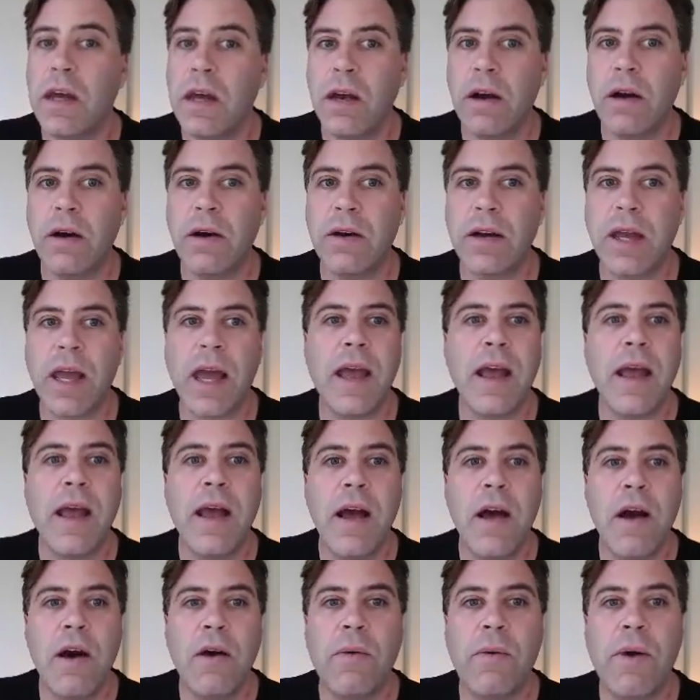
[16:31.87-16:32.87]
okay?
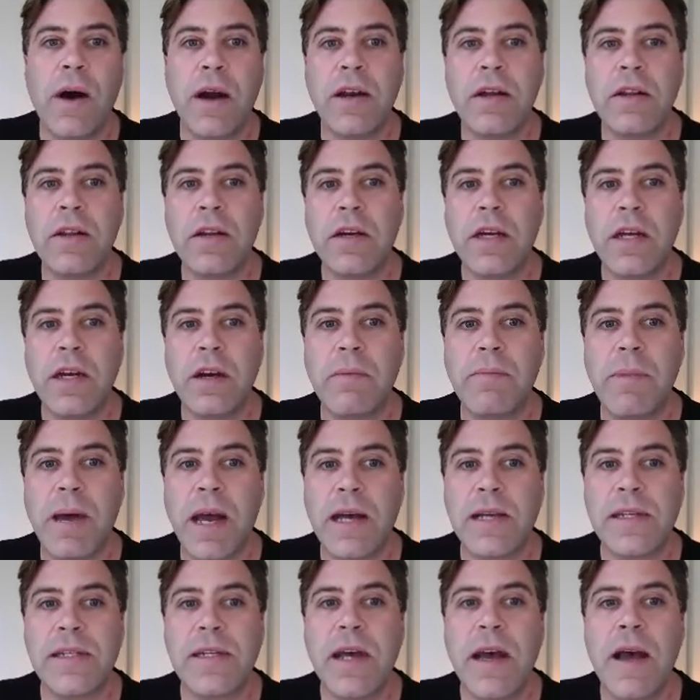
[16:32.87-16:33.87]
Want to look your
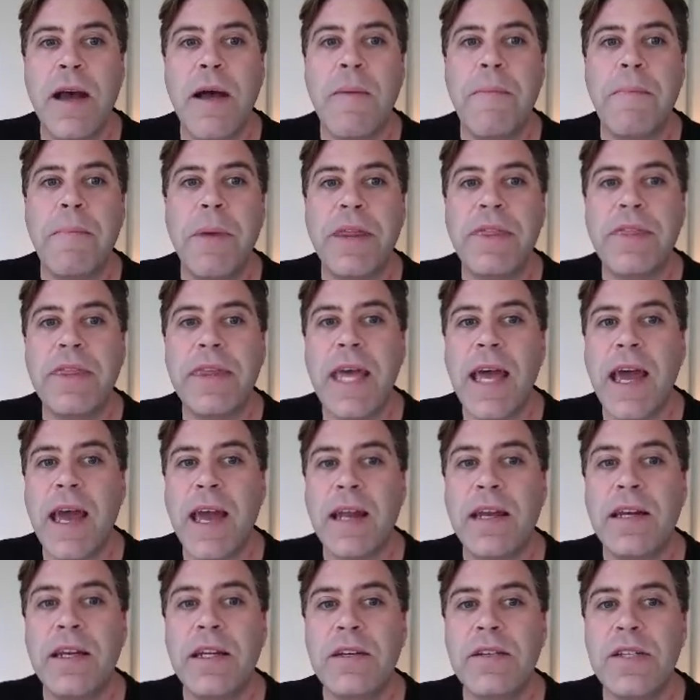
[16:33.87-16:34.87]
best. But
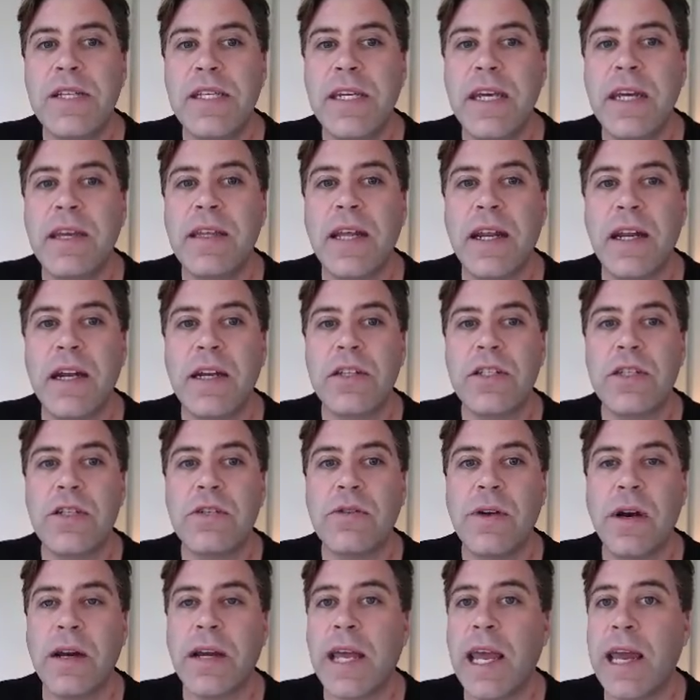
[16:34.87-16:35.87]
then, do you see that it's
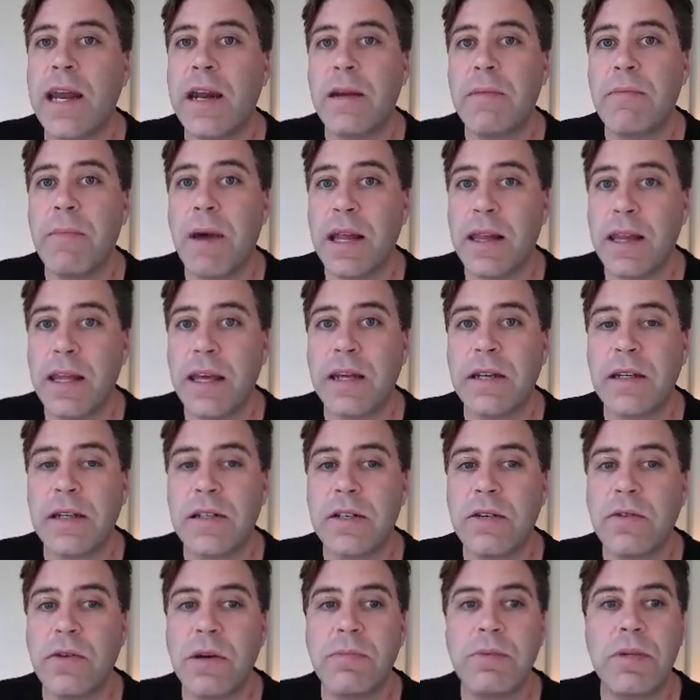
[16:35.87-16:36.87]
truncated my link
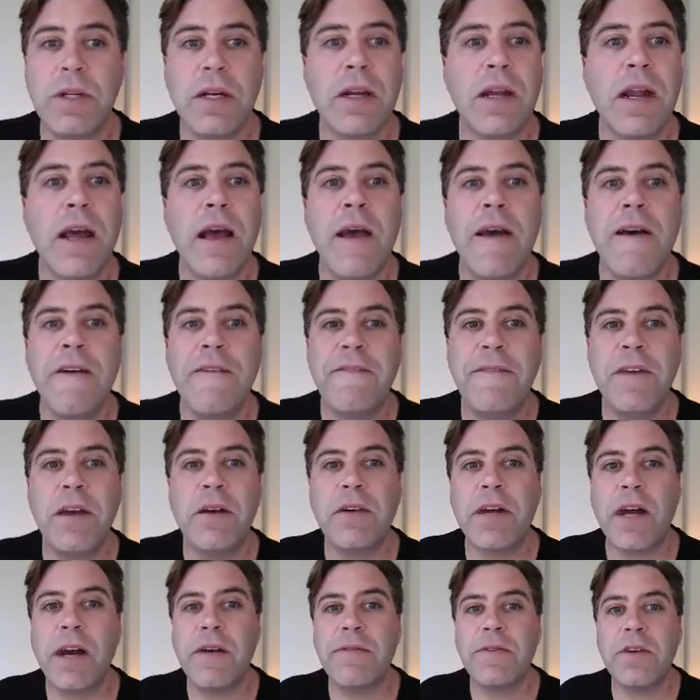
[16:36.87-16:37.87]
description? Feel
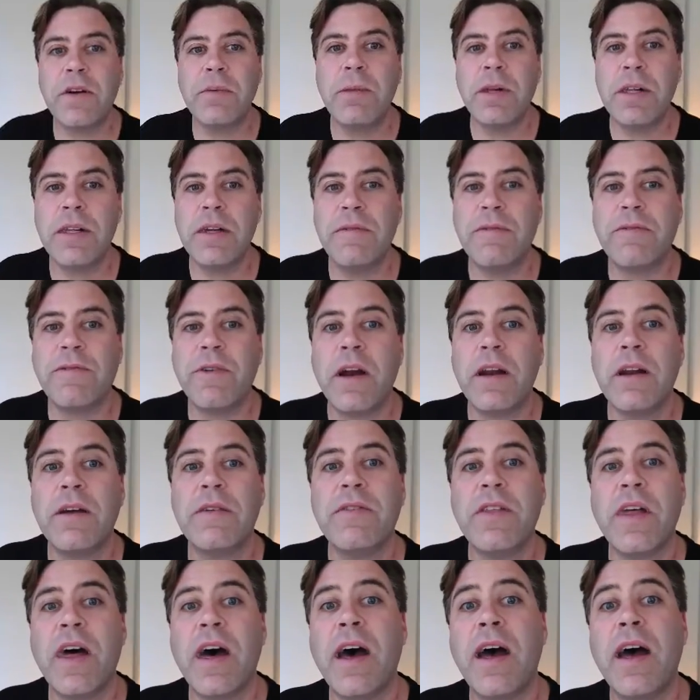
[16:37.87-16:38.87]
comfortable in front of
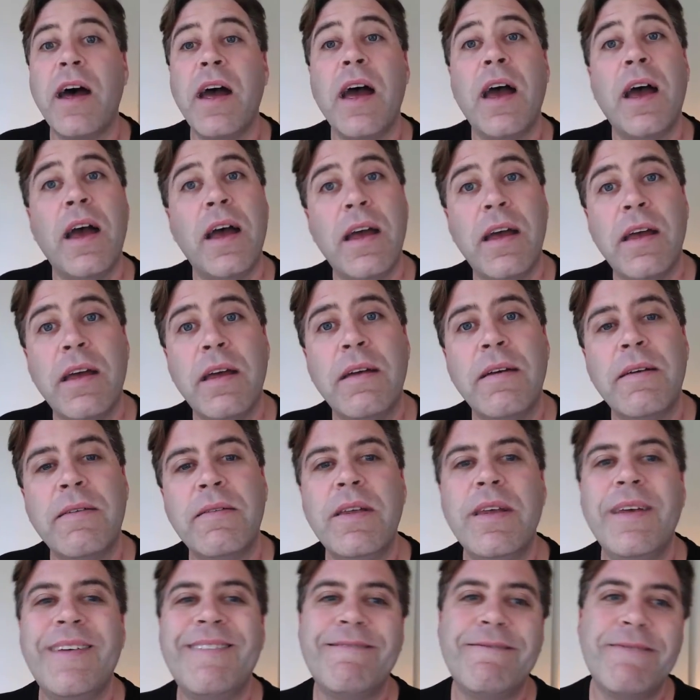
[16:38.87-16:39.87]
the...
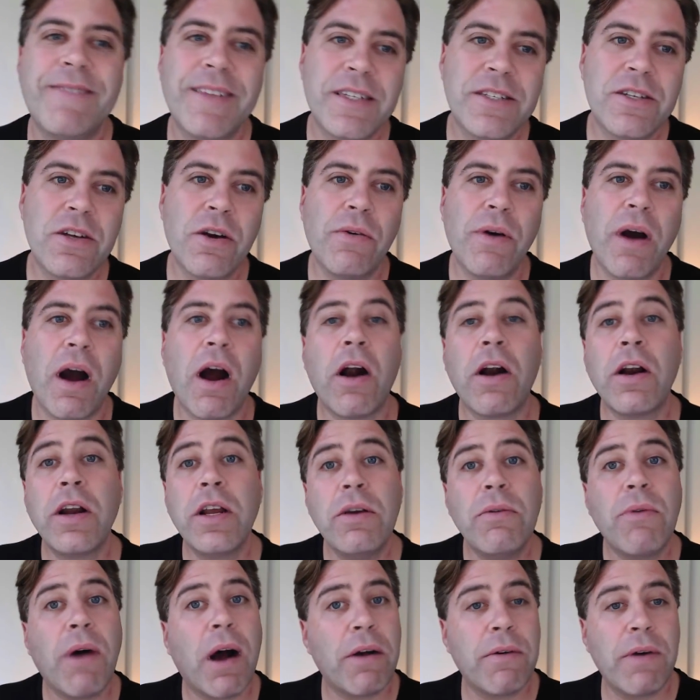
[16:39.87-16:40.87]
So are
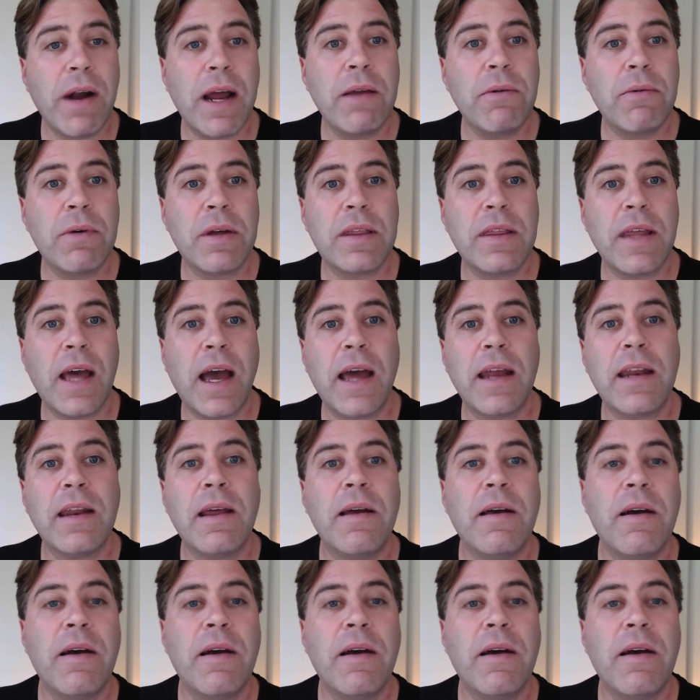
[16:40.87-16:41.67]
you all right with that